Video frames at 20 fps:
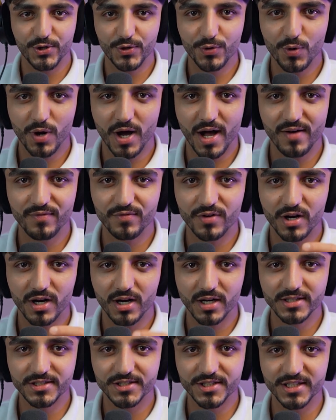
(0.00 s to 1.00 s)
you have
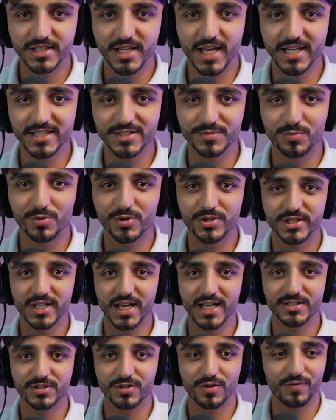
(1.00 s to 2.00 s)
100x more
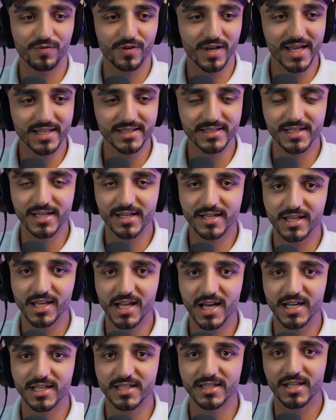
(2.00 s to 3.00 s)
chance of landing a
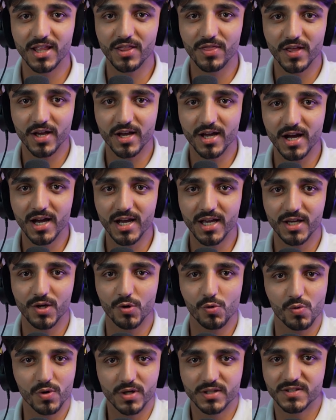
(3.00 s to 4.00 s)
client than the guy
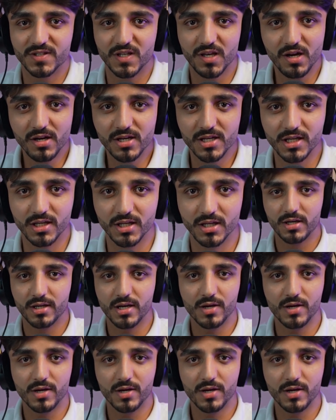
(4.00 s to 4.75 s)
who is lucky.